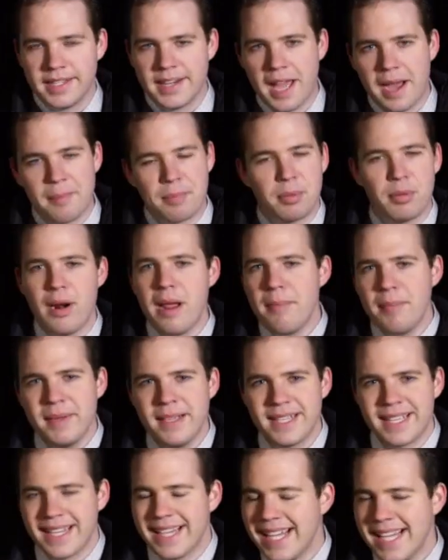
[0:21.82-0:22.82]
Now,
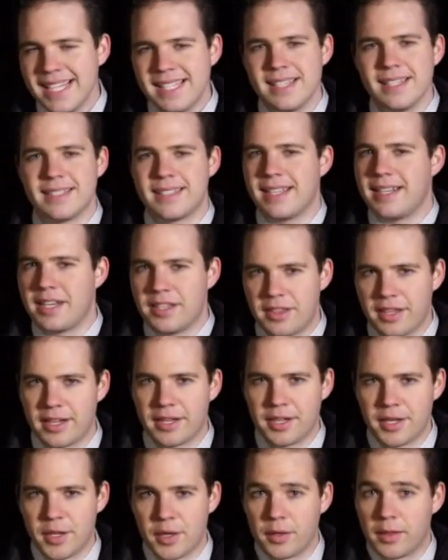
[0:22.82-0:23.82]
prepping isn't
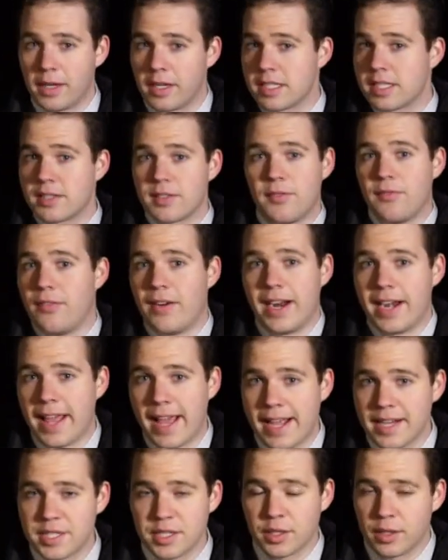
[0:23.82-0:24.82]
anything new. There's
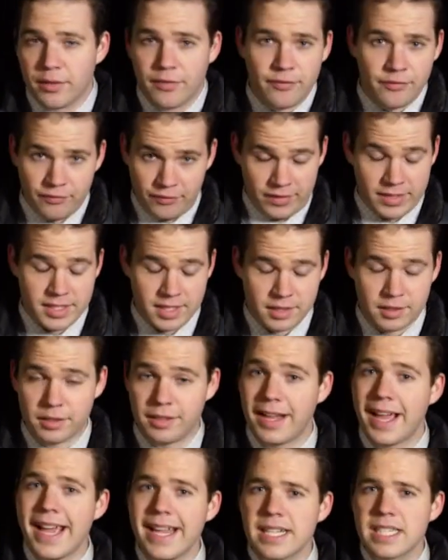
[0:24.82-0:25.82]
financial,
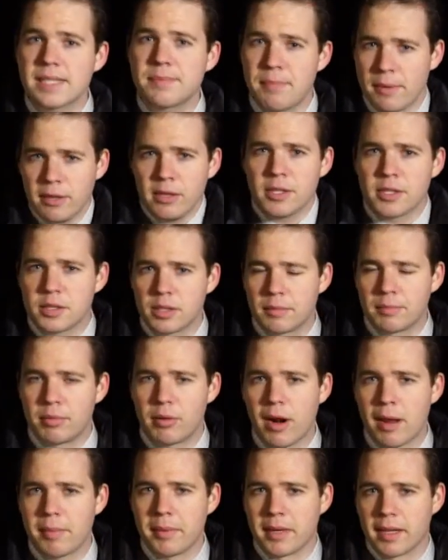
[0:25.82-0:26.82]
physical, and spiritual
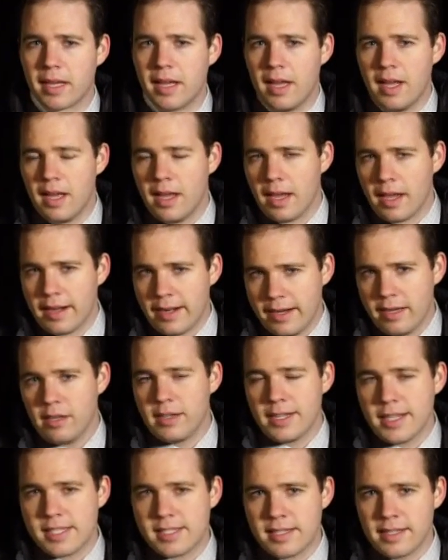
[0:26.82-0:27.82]
prepping. And here
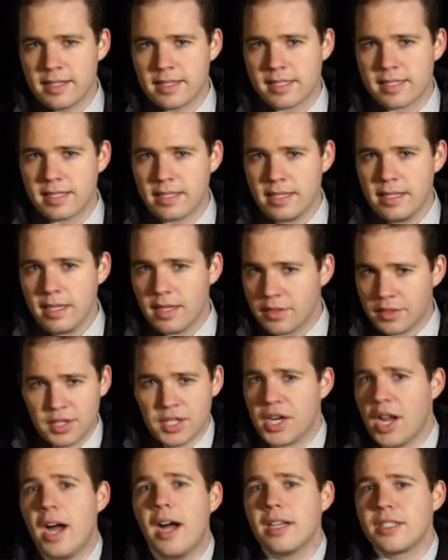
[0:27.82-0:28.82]
in East Tennessee,
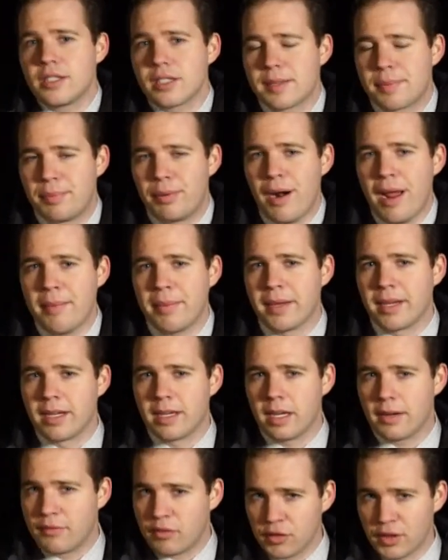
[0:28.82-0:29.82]
they're not just
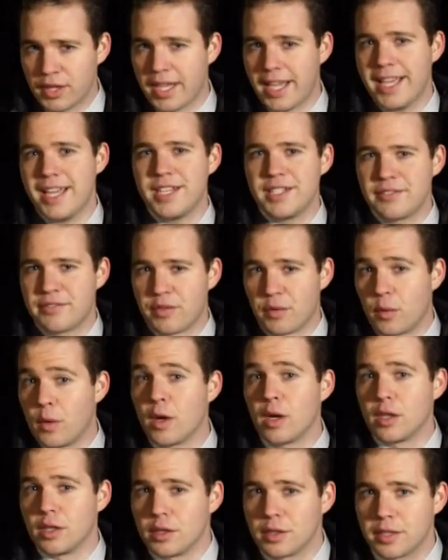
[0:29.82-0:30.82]
prepping for the end of the
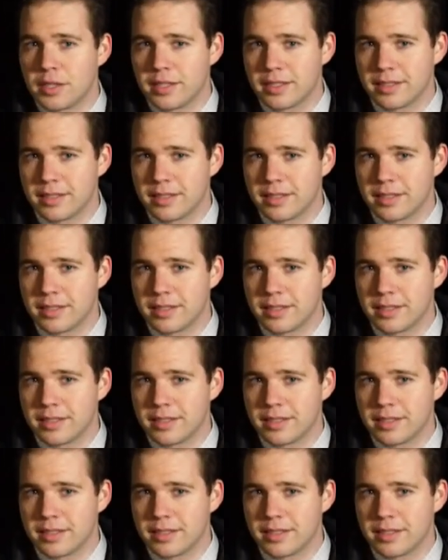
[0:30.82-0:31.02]
world.